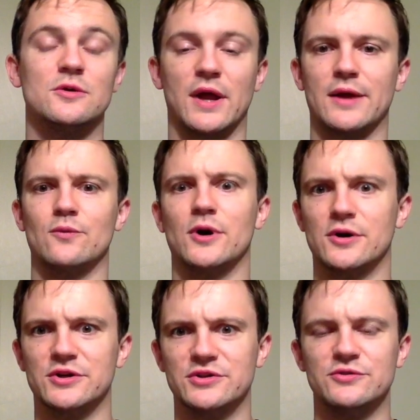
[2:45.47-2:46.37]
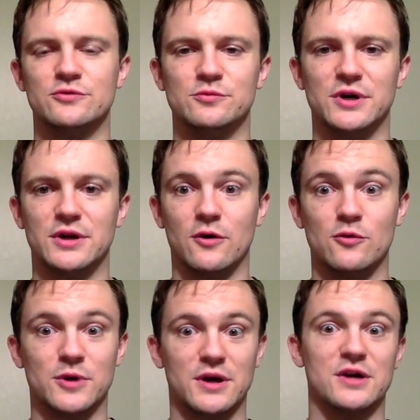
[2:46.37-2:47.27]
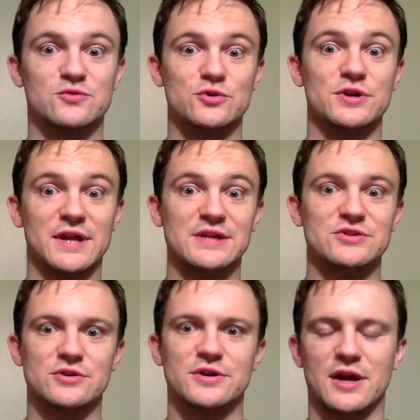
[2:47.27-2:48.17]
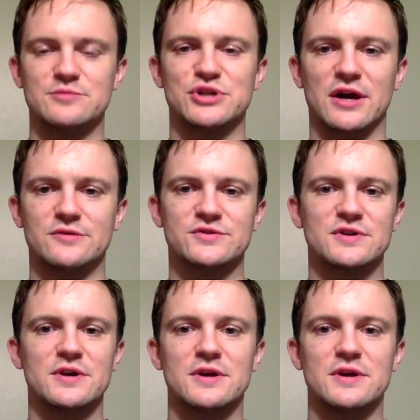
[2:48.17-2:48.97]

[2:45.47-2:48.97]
hey, where are you, but oh my gosh, we're in danger type shouts.